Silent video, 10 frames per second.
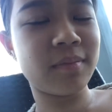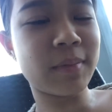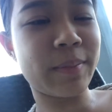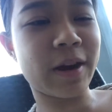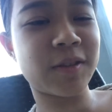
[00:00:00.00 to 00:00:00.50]

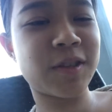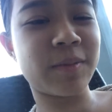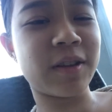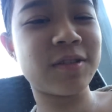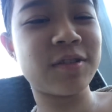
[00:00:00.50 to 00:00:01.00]
My parents
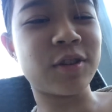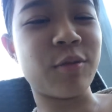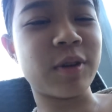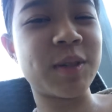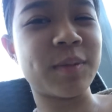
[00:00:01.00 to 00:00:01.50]
spent
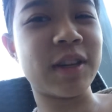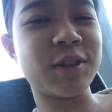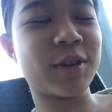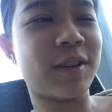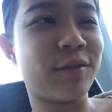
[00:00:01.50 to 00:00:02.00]
so much
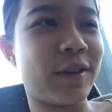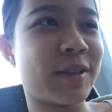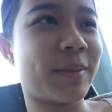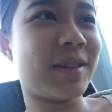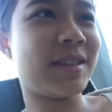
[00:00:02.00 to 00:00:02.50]
money trying to
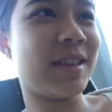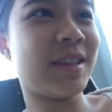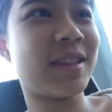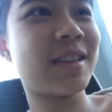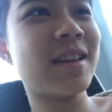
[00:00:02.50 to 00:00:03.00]
fix my teeth,